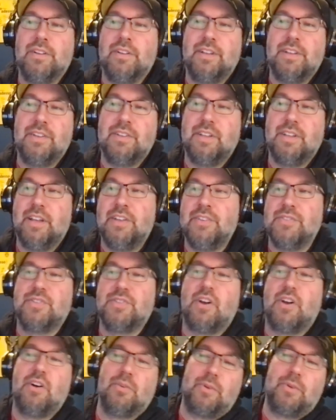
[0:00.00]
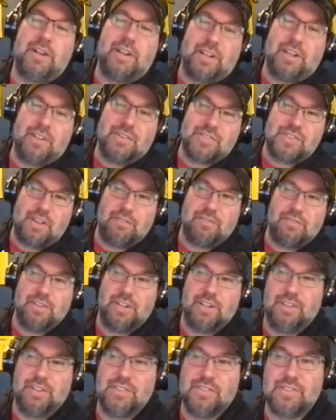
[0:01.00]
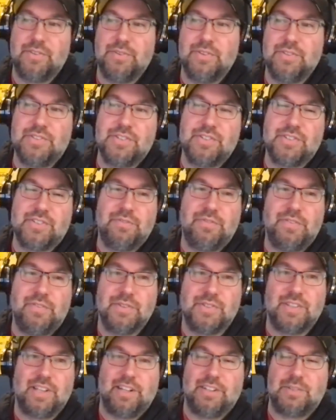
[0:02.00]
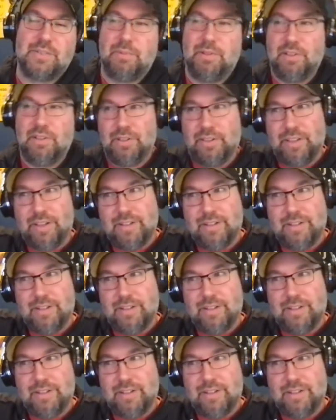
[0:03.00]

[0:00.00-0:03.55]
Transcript: his hall rating is 70. Oh, so gotcha. he's just a few slots 75. below that.